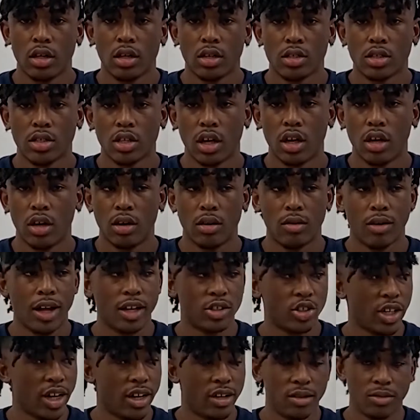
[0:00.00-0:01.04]
So I'll
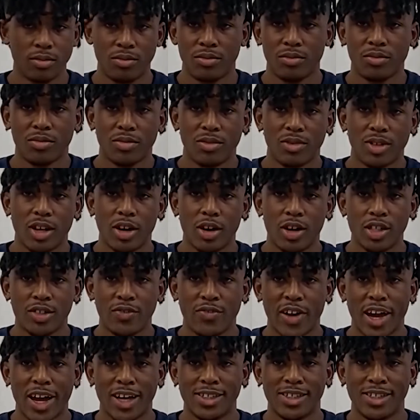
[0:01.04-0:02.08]
try to go as
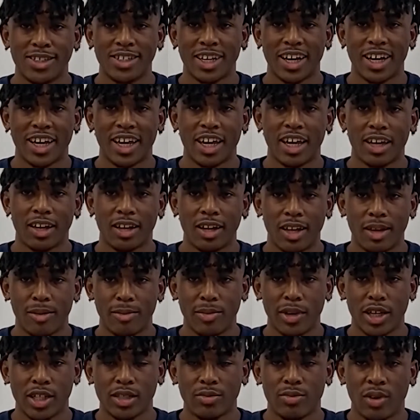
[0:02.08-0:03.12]
fast as I can and
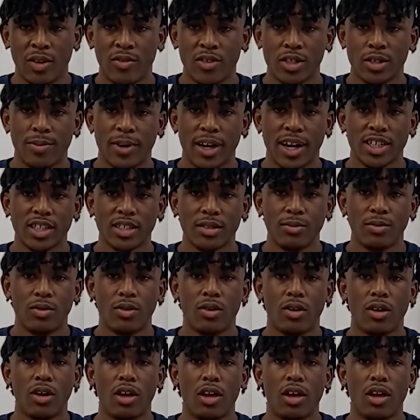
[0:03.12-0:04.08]
be as brief as possible.